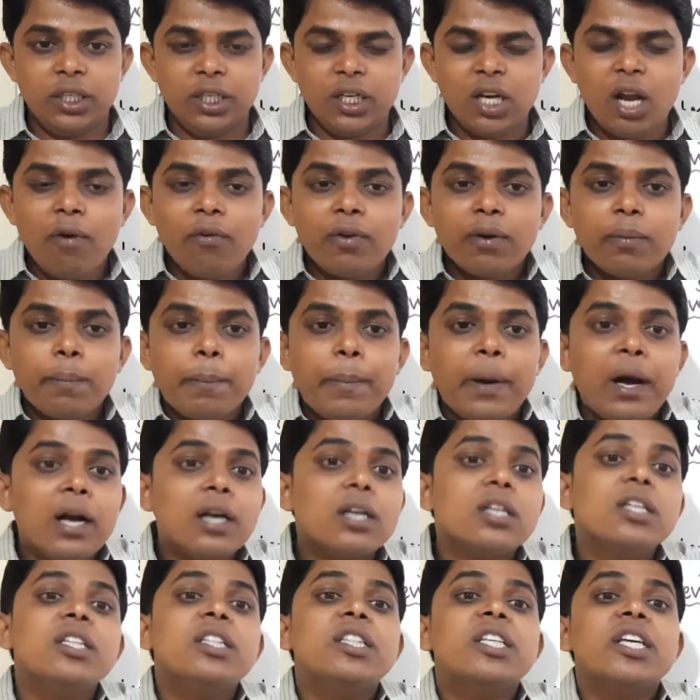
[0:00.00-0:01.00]
In our
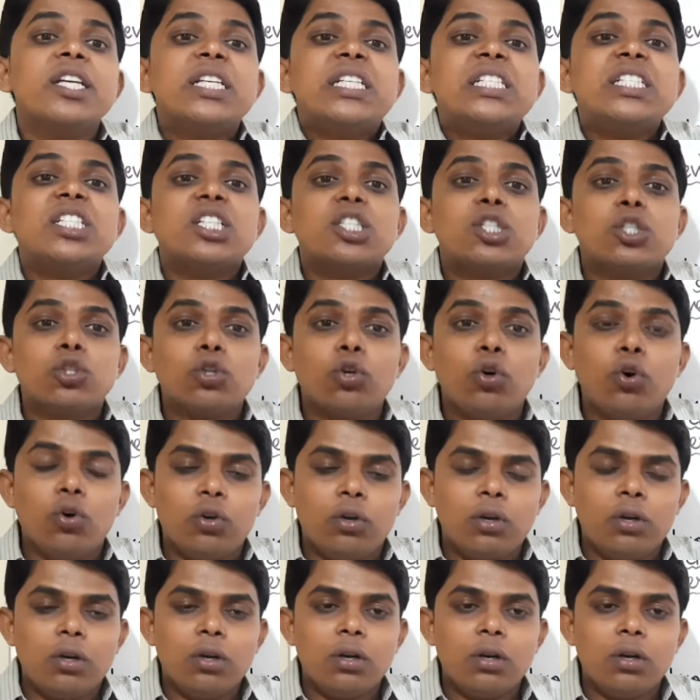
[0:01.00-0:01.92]
body there is a soul.